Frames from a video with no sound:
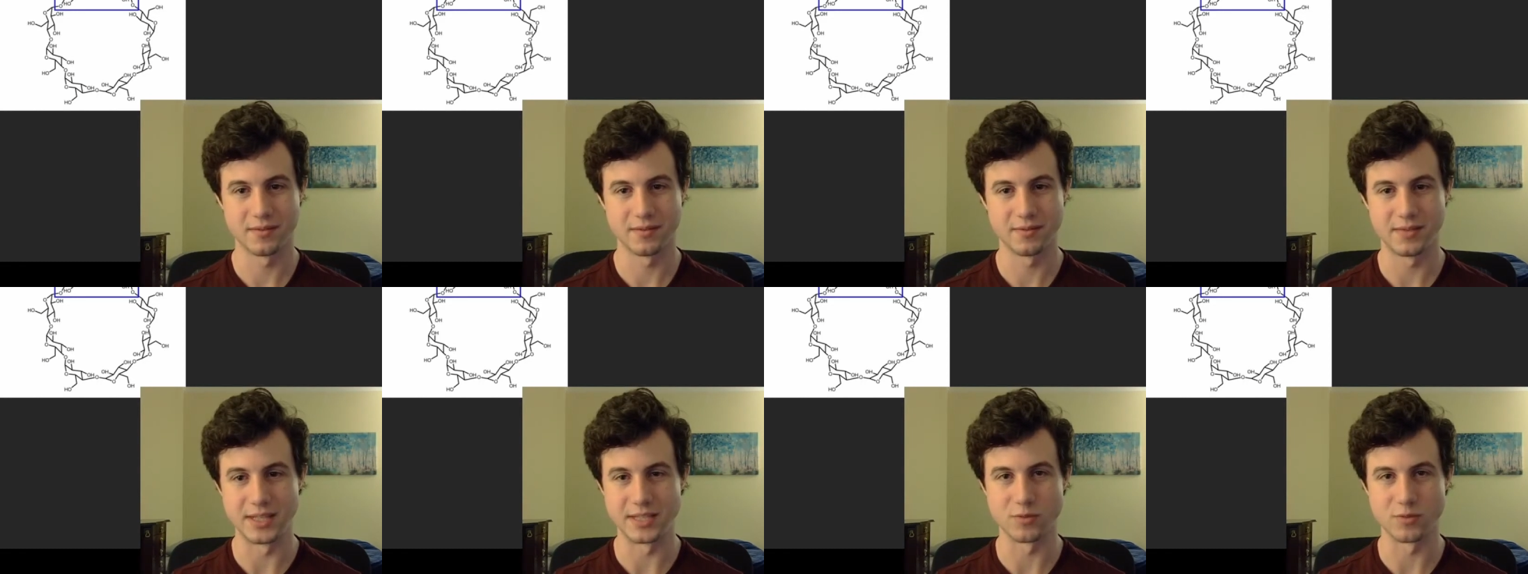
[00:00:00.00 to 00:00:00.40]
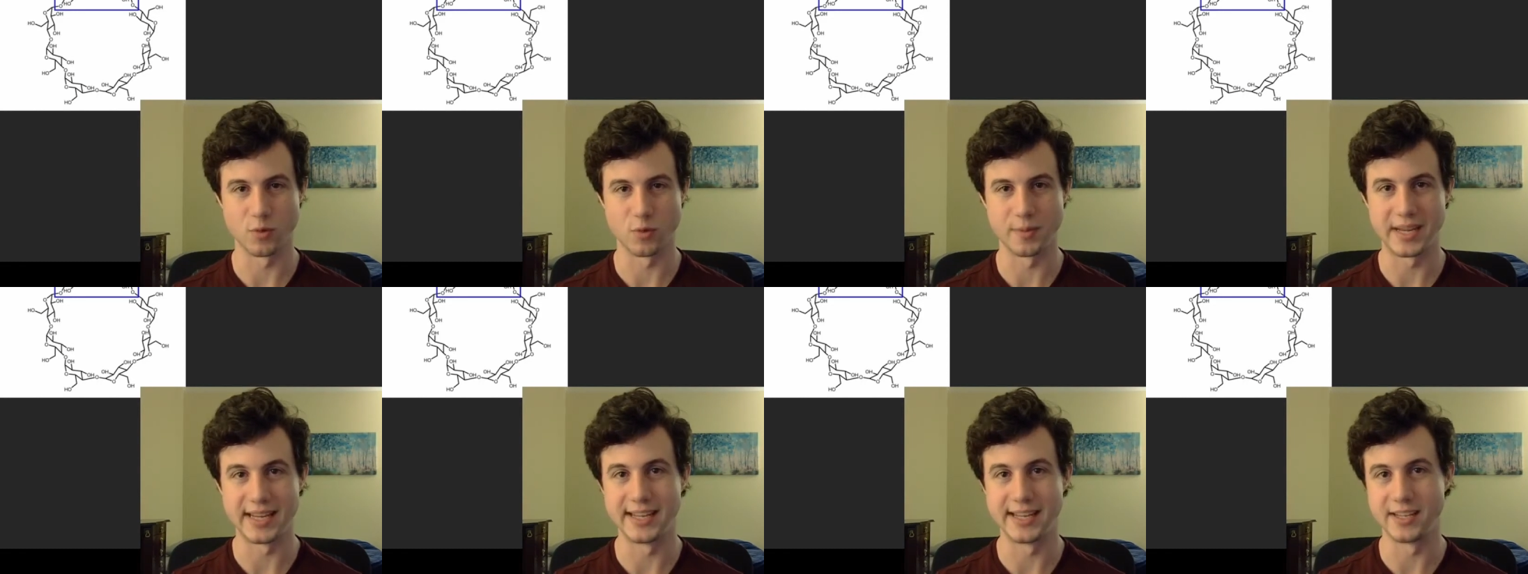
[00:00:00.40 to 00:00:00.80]
these
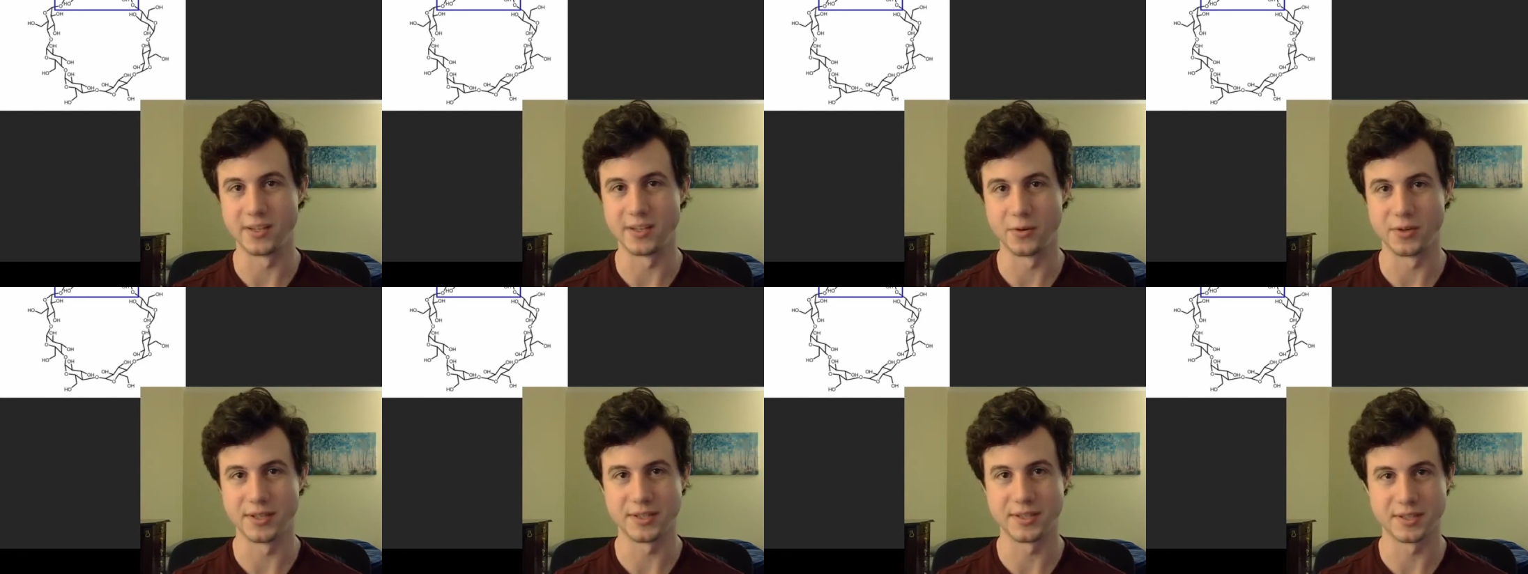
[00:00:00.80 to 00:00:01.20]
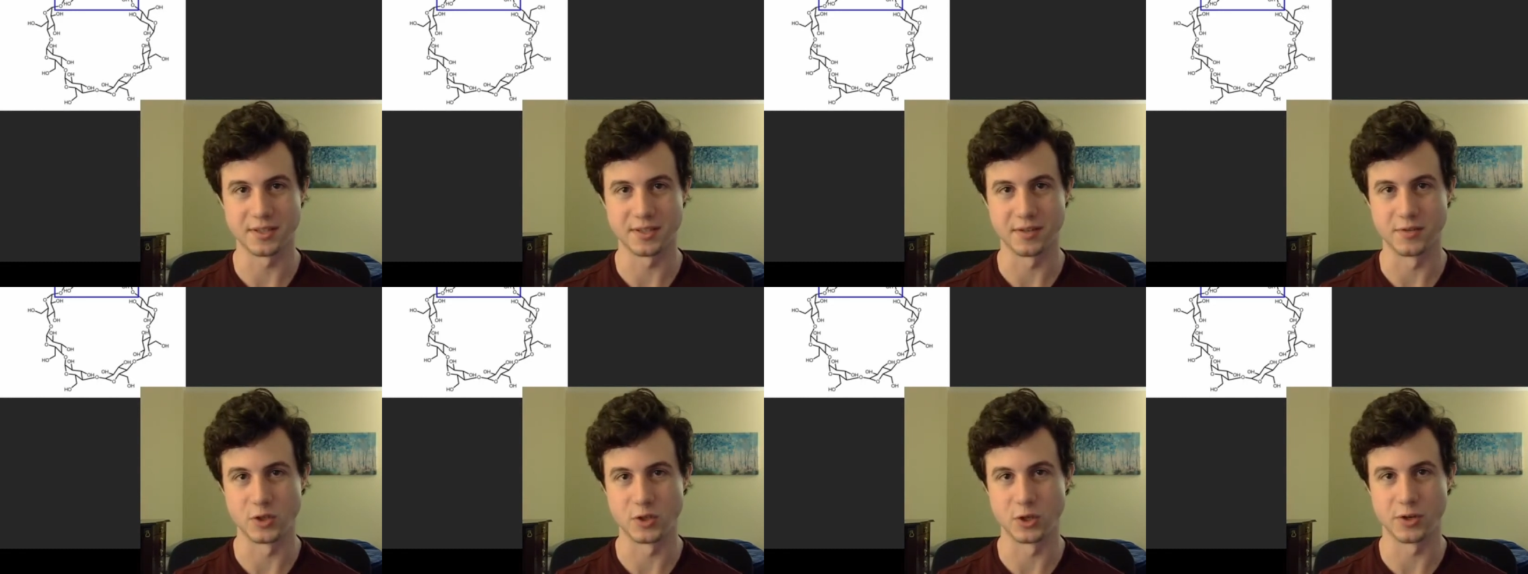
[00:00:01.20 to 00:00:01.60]
repeating units
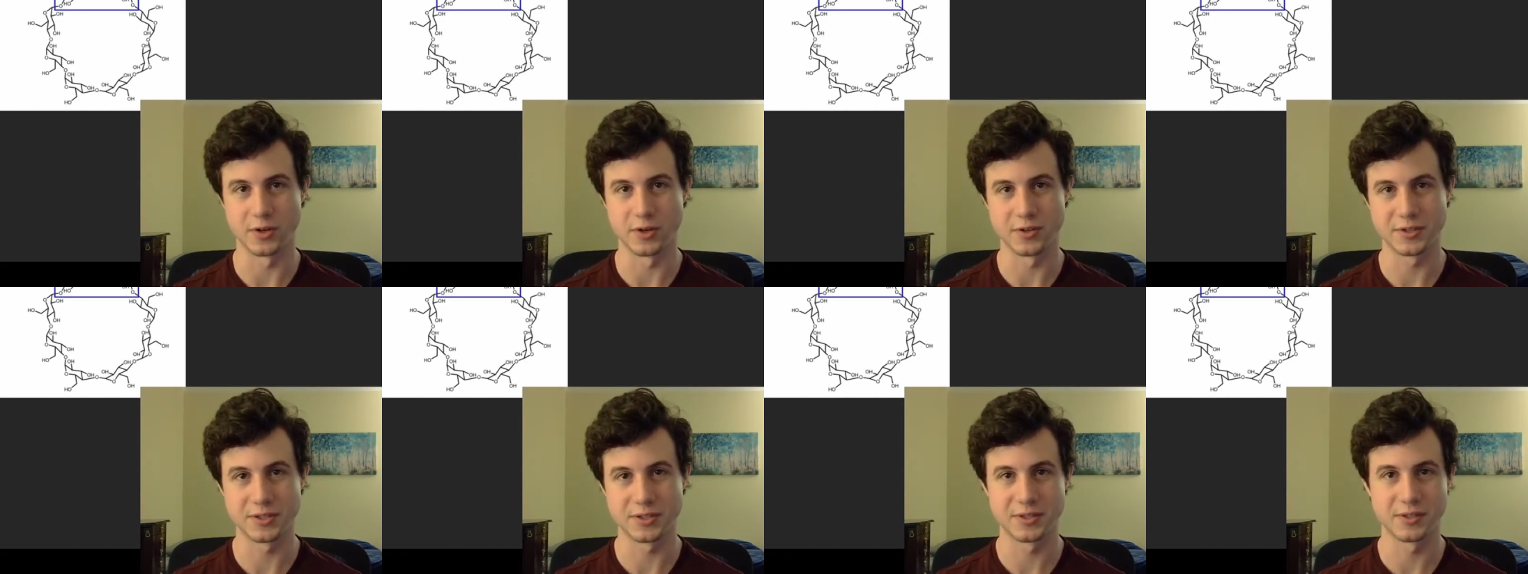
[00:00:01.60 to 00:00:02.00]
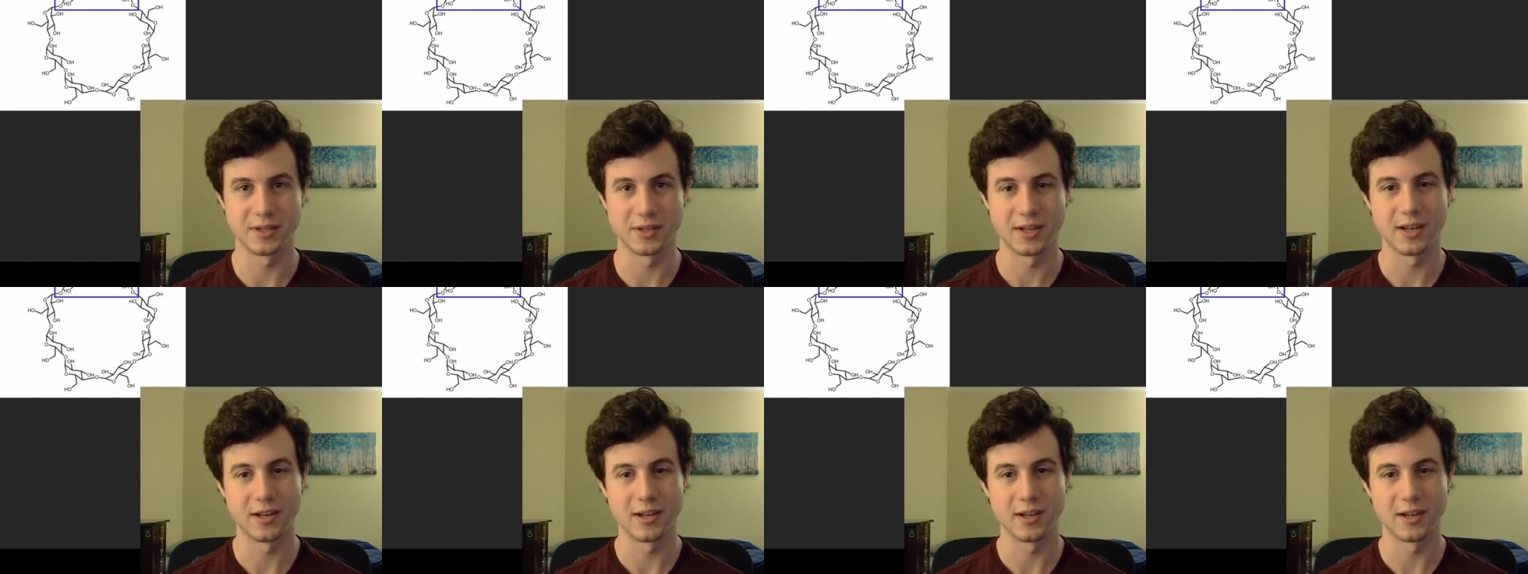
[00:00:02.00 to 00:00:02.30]
of sugars,